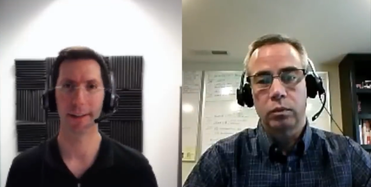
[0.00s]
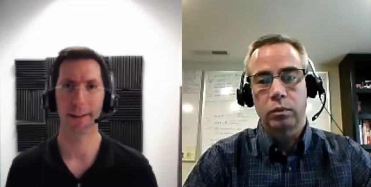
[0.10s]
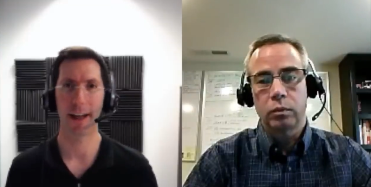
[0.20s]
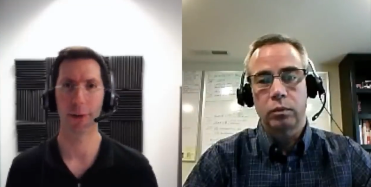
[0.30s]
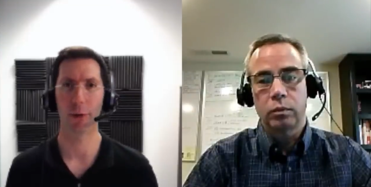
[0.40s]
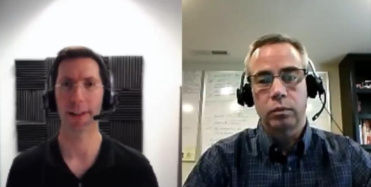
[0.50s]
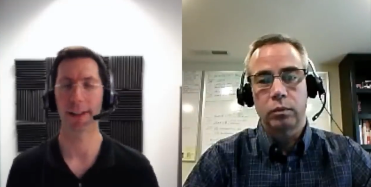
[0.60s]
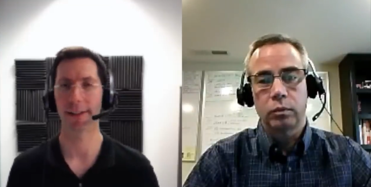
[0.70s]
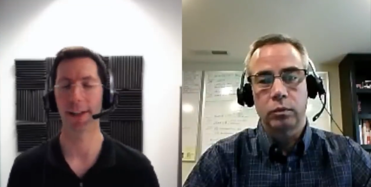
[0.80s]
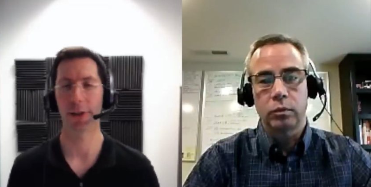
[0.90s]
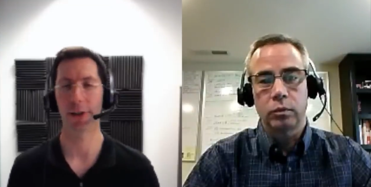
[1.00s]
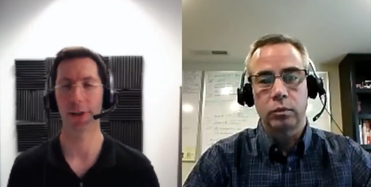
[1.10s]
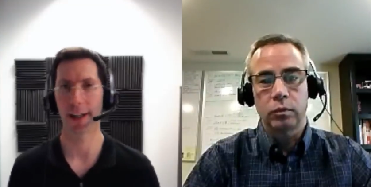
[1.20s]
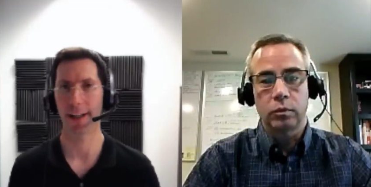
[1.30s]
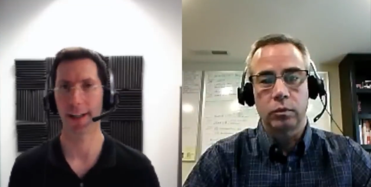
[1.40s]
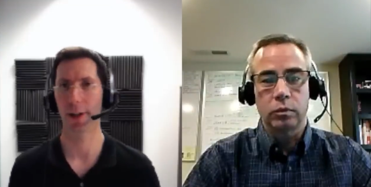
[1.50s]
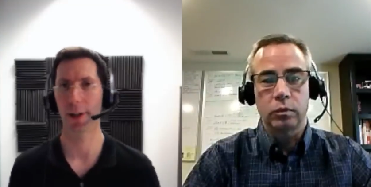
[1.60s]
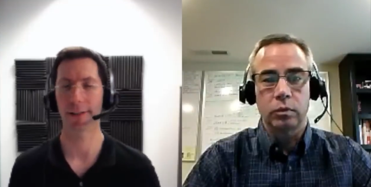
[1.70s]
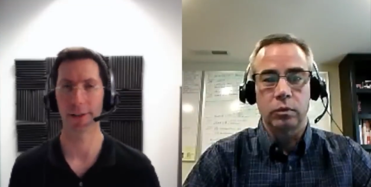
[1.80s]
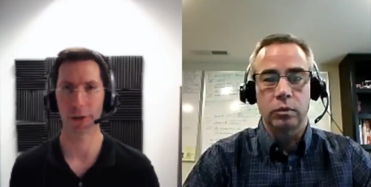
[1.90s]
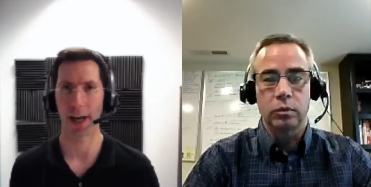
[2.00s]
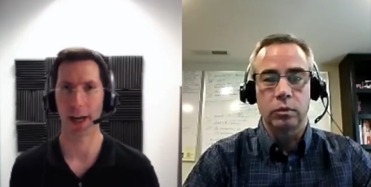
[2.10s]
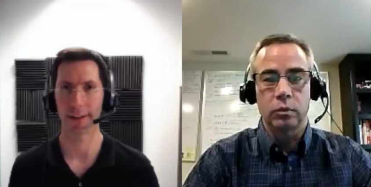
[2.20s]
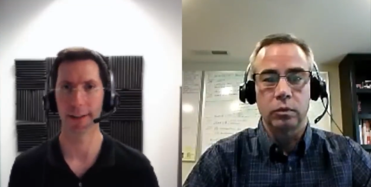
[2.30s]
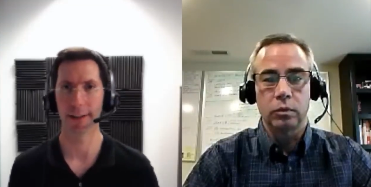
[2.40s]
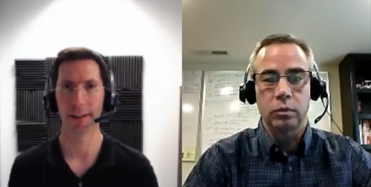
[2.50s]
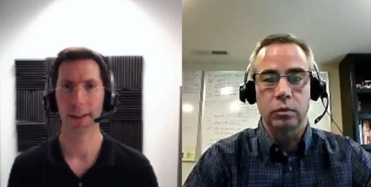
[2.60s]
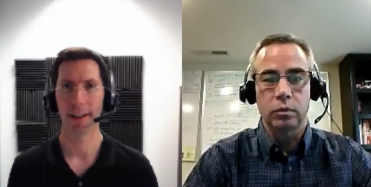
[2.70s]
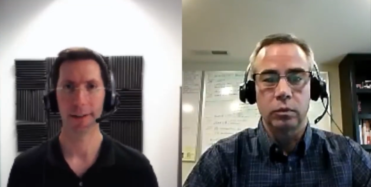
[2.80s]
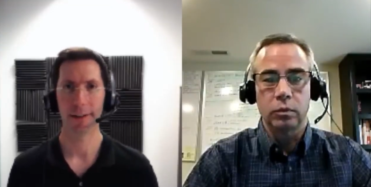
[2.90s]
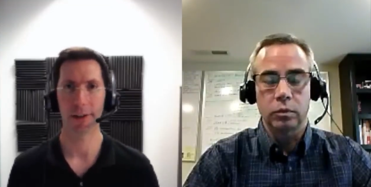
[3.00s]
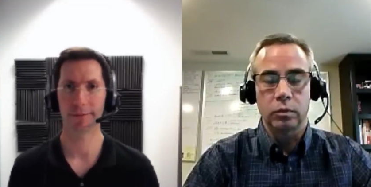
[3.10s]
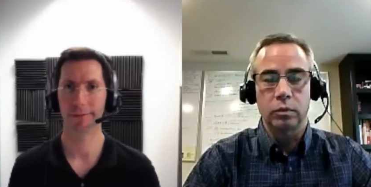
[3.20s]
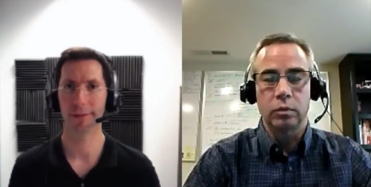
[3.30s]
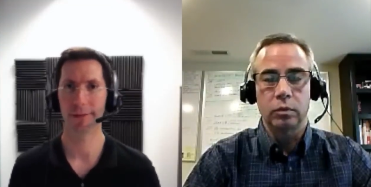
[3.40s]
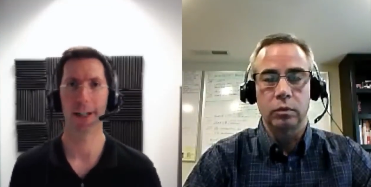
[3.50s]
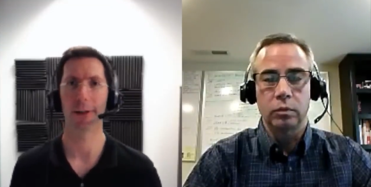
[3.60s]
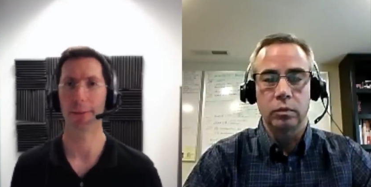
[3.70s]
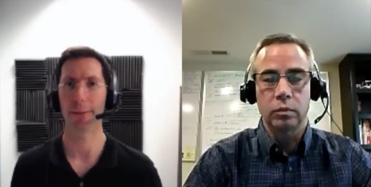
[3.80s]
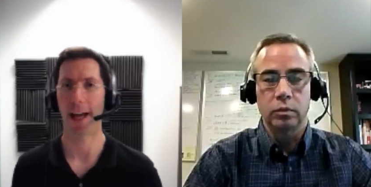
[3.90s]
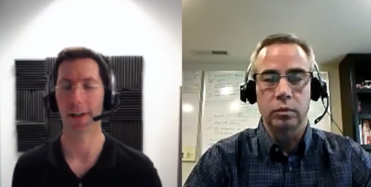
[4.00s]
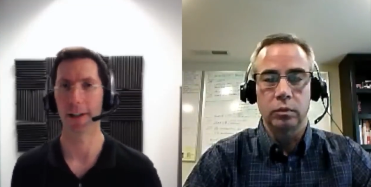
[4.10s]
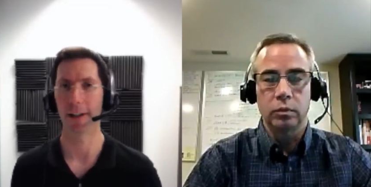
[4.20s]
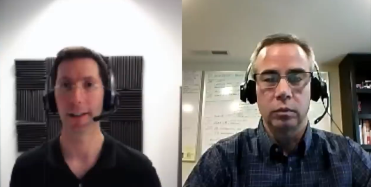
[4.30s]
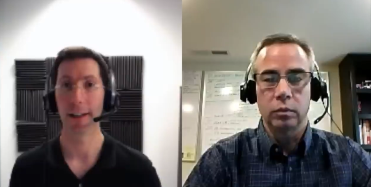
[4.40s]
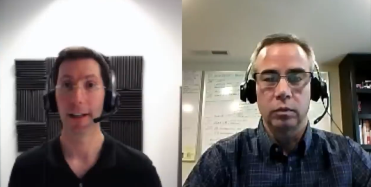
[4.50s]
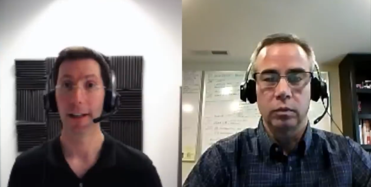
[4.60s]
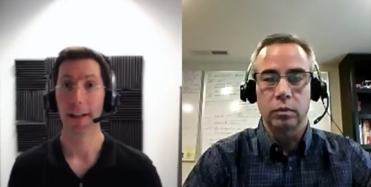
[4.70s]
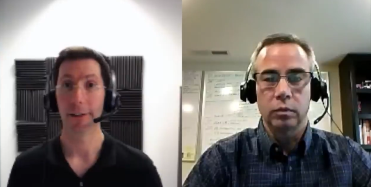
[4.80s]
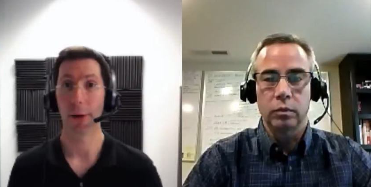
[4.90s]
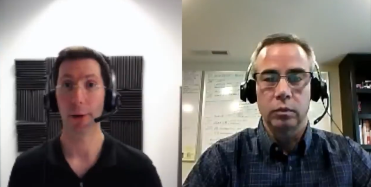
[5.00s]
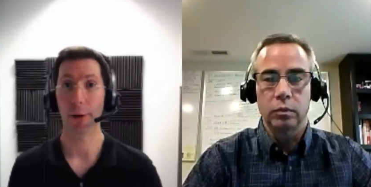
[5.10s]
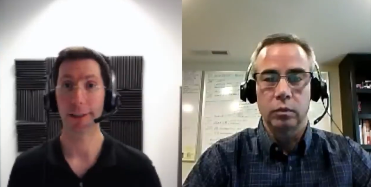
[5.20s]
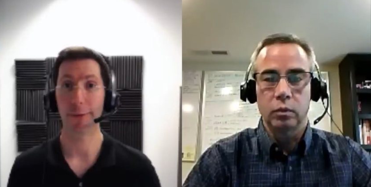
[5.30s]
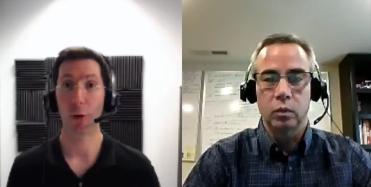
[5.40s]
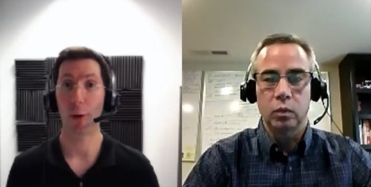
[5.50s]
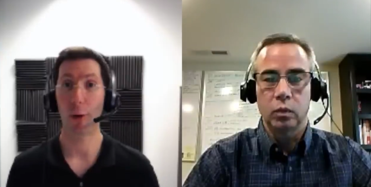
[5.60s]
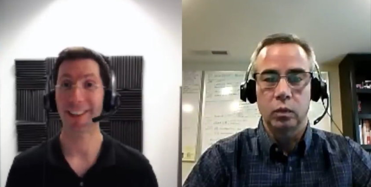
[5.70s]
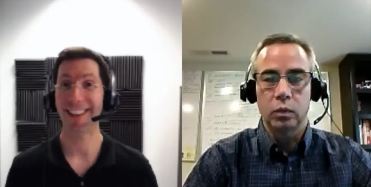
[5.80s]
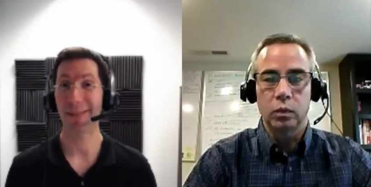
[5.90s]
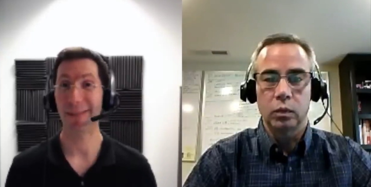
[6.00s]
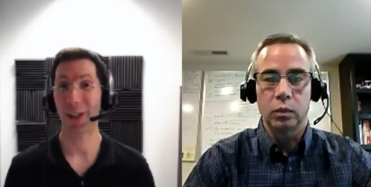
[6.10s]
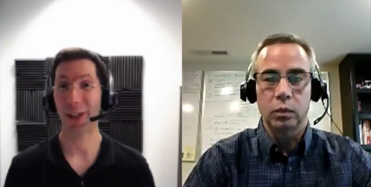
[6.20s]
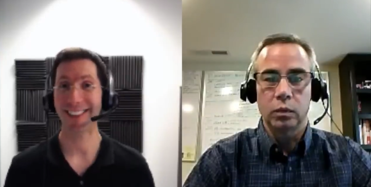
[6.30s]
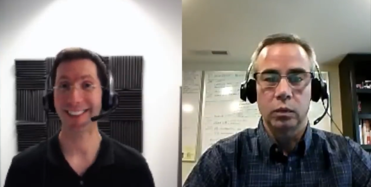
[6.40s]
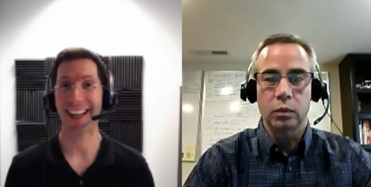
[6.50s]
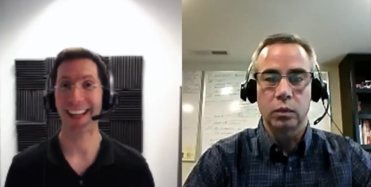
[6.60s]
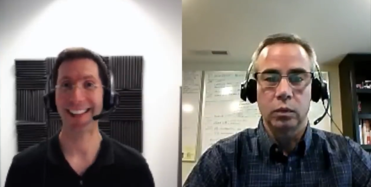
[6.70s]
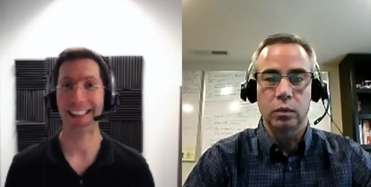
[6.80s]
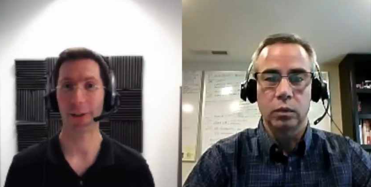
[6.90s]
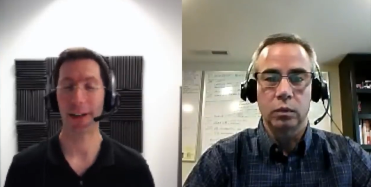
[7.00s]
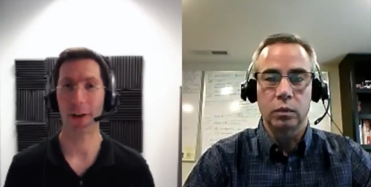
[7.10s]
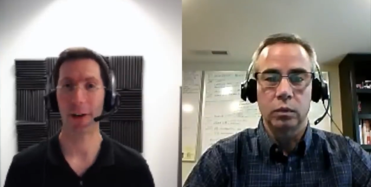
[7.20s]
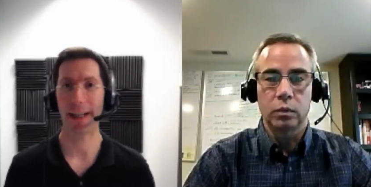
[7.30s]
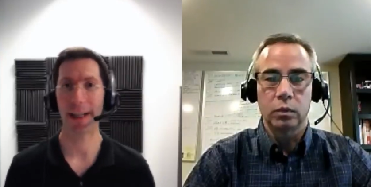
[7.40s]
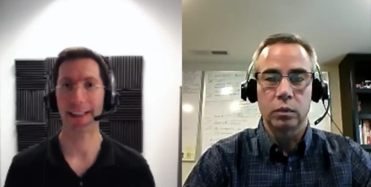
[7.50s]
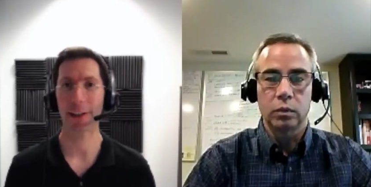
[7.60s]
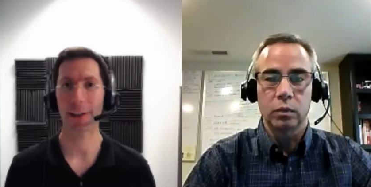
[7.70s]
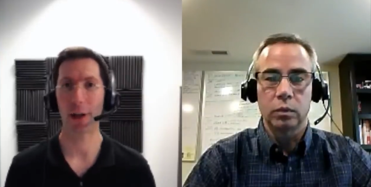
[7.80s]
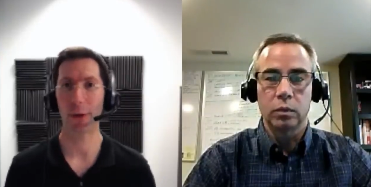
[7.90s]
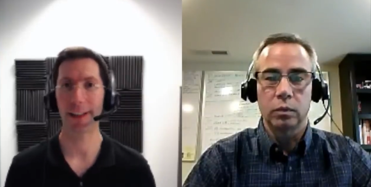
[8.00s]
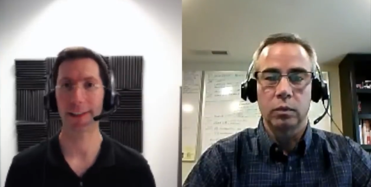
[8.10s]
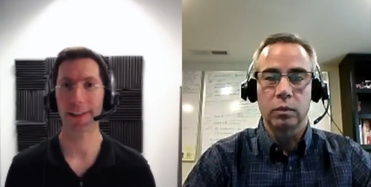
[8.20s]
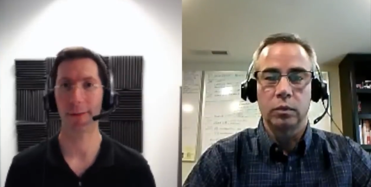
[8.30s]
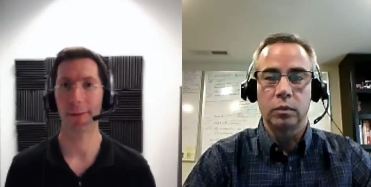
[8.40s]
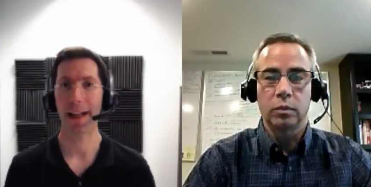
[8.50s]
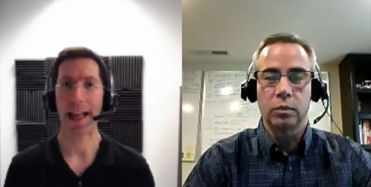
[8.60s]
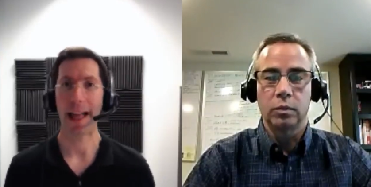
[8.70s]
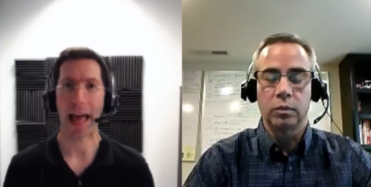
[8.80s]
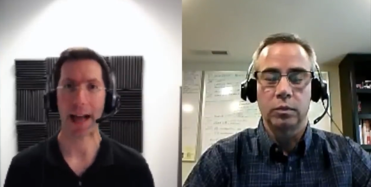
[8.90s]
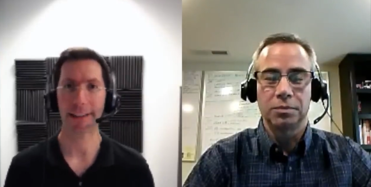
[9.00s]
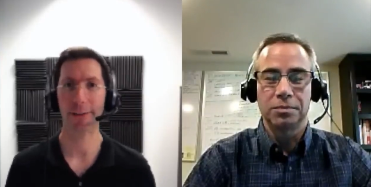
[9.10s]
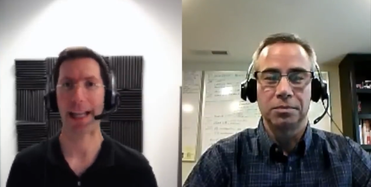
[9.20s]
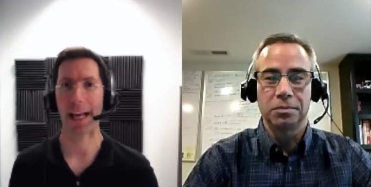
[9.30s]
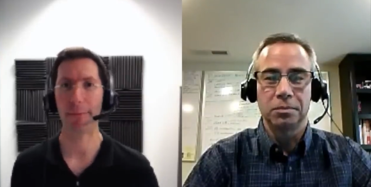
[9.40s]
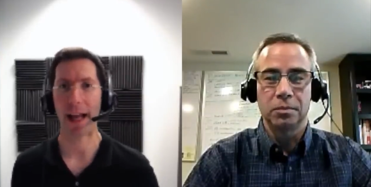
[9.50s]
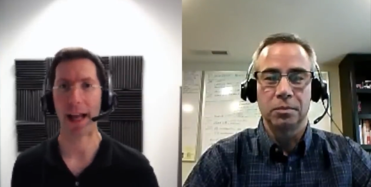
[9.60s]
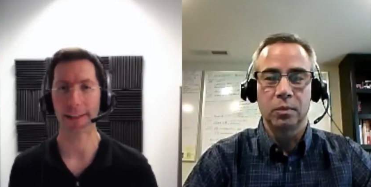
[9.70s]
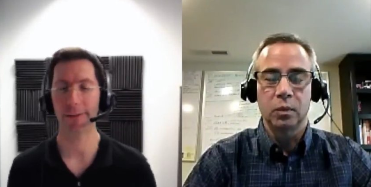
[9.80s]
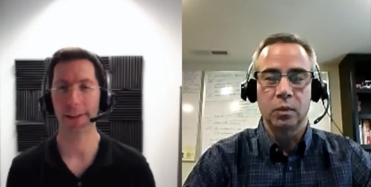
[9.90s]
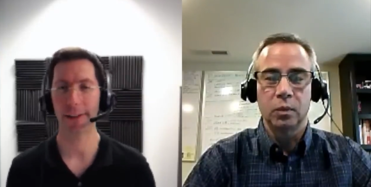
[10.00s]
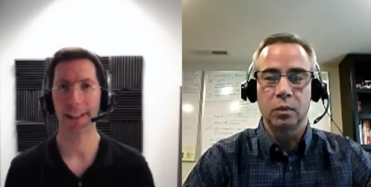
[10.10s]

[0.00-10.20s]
Speaker 1: everyone gets sidetracked, everyone gets distracted. Just, you know, get back on it. So, anyways, if you want more tips, tricks, techniques on how to make an incredible income actively and passively